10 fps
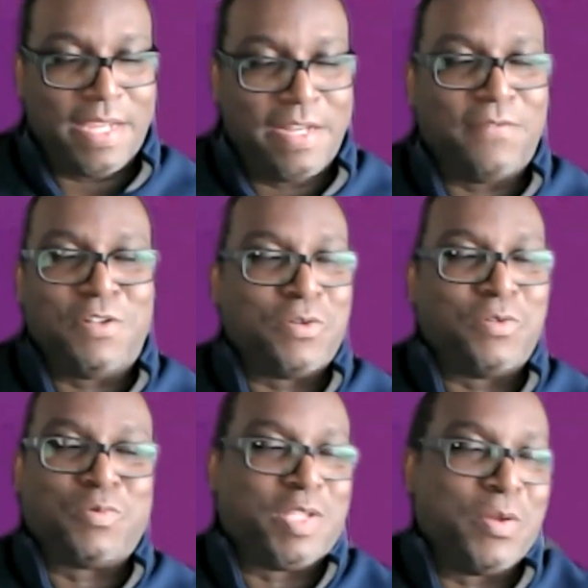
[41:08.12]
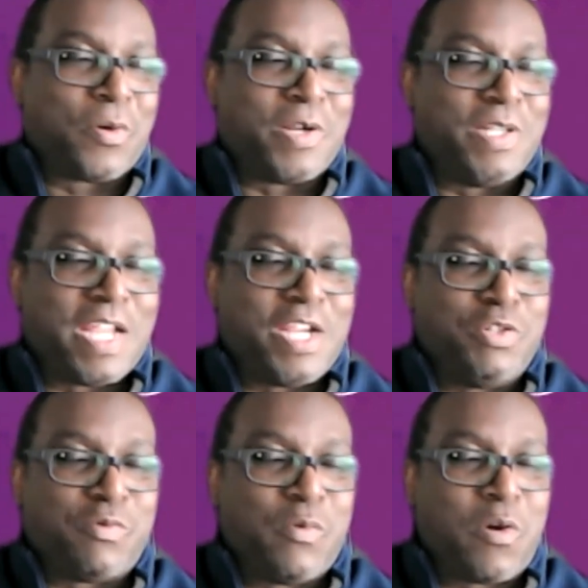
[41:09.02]
individuals within the
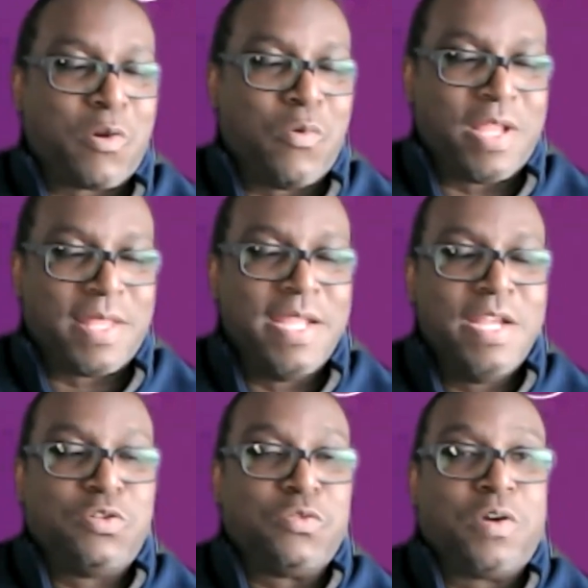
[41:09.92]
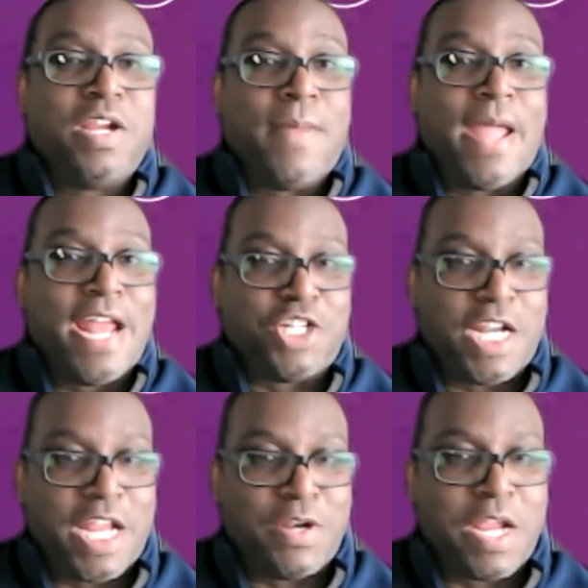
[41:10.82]
organizations we work with to
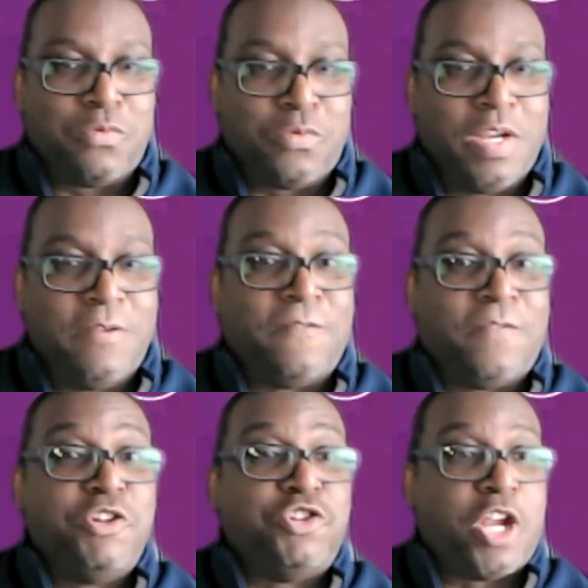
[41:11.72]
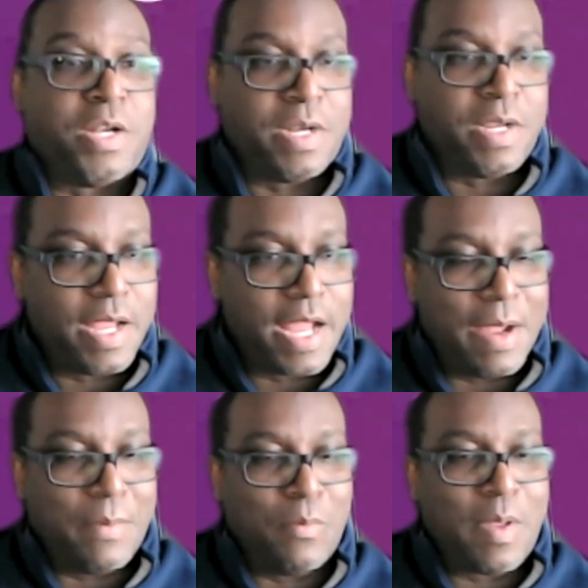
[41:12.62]
reimagine and revision
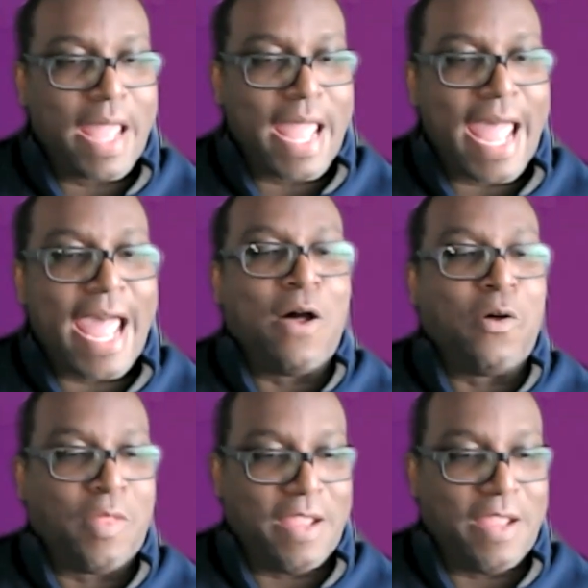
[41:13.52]
how